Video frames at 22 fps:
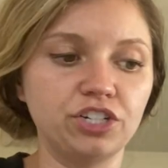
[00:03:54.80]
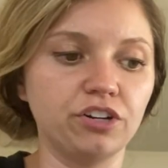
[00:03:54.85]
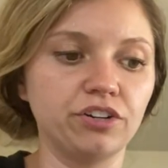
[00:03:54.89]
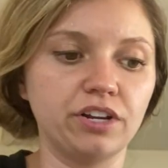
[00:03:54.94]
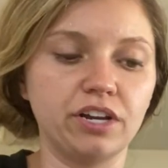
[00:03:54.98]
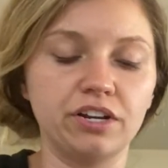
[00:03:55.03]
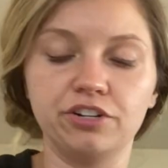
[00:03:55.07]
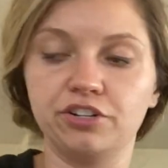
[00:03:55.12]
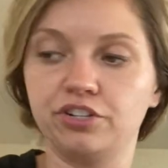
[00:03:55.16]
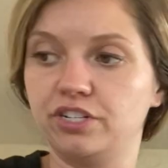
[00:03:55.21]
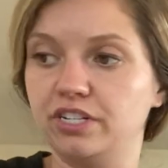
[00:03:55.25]
y'all
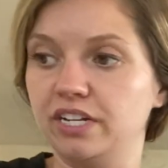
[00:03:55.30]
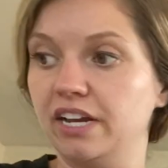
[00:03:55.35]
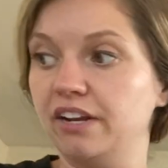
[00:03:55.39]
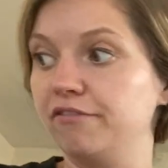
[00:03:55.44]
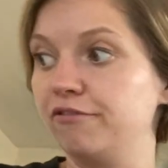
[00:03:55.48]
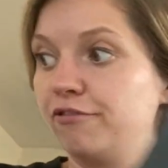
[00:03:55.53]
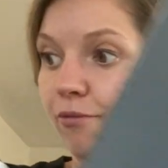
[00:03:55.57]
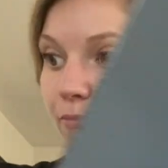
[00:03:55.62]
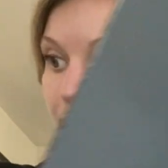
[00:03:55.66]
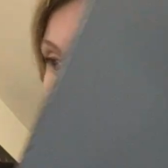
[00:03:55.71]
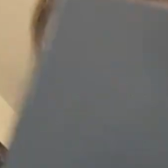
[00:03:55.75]
to
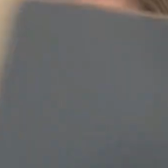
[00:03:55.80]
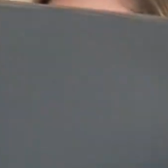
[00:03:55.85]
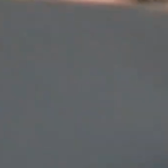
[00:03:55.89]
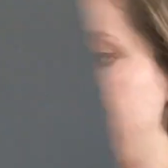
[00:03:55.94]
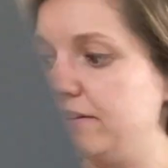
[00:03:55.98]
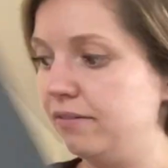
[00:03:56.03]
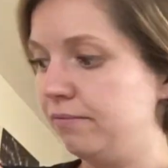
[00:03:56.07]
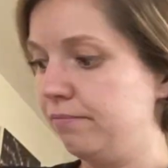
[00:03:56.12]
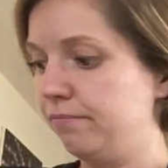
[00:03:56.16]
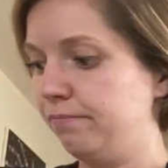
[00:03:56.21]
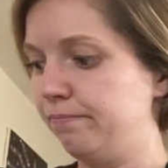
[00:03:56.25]
understand from
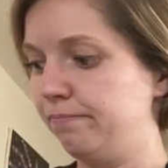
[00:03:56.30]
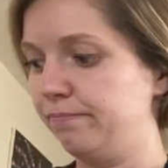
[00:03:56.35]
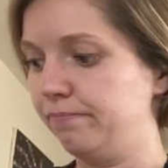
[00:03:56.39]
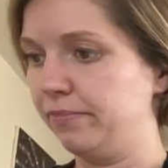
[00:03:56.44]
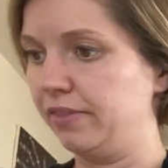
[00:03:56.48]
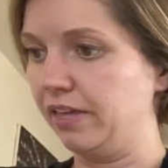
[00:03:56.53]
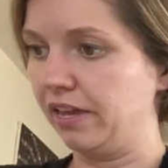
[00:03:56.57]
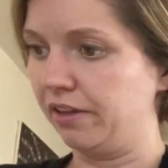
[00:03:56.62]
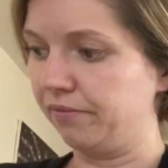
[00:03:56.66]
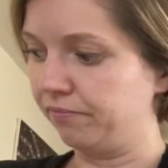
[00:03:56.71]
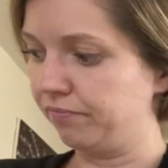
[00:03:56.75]
that
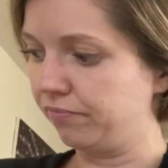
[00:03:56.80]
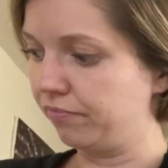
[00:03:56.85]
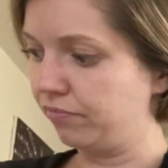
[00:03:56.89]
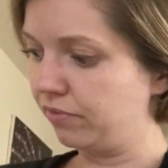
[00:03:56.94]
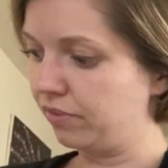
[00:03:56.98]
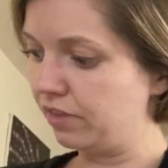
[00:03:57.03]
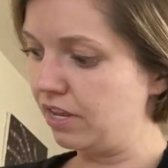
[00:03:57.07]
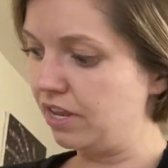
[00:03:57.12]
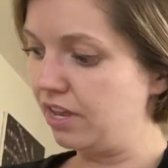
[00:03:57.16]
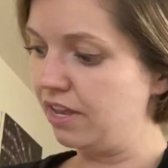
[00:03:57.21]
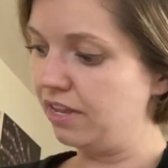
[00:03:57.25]
thing.
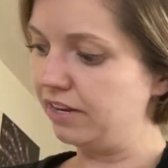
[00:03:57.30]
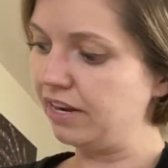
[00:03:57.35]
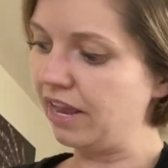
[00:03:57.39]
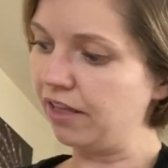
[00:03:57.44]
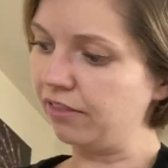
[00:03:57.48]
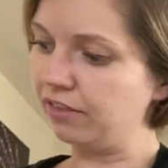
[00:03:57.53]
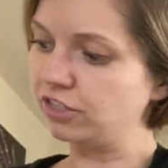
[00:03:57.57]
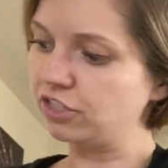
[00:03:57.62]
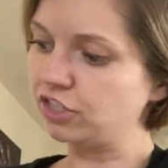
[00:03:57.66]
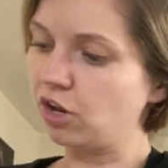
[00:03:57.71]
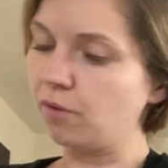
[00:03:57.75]

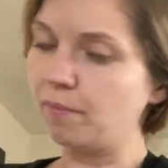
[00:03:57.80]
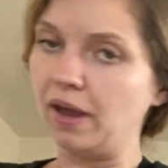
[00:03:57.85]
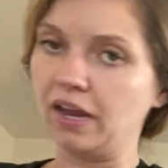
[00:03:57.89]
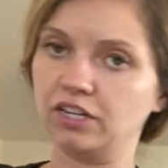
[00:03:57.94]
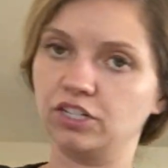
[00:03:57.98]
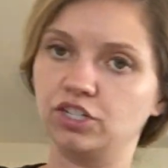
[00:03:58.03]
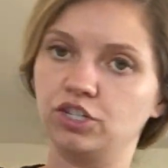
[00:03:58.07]
Now let's go back